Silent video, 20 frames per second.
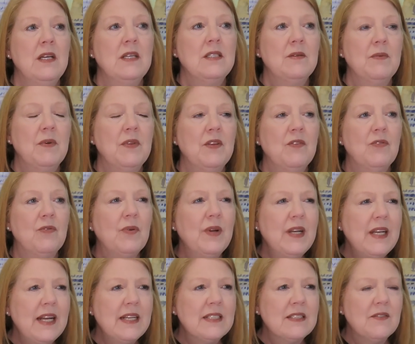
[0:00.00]
is it within
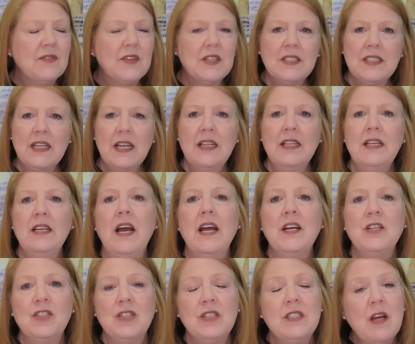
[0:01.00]
3 days of the sailing?
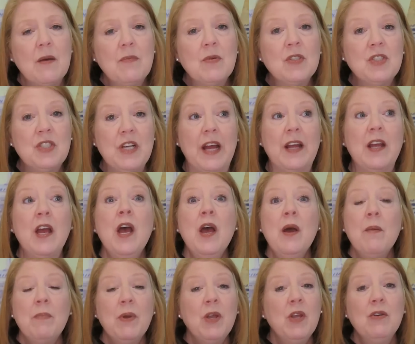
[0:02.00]
I should double check,
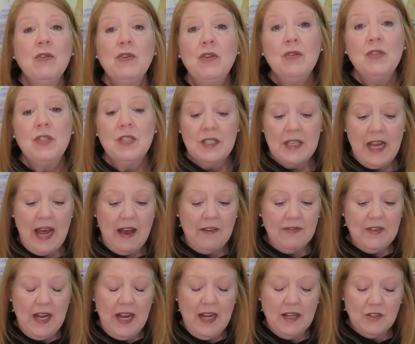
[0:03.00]
but you do just
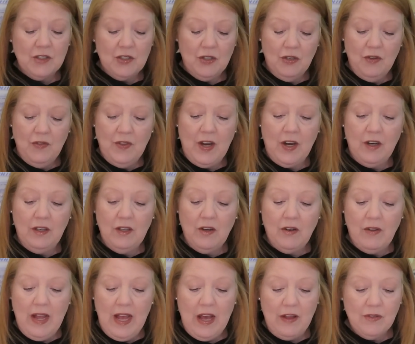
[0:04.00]
have to answer their
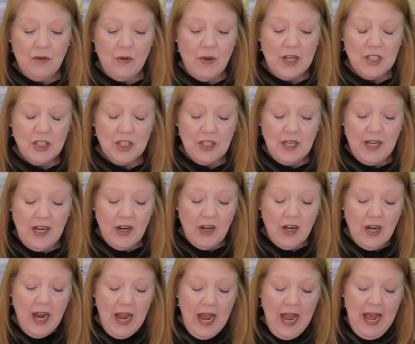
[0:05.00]
little health
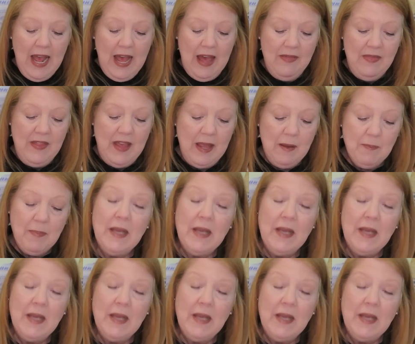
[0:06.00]
questionnaire, and they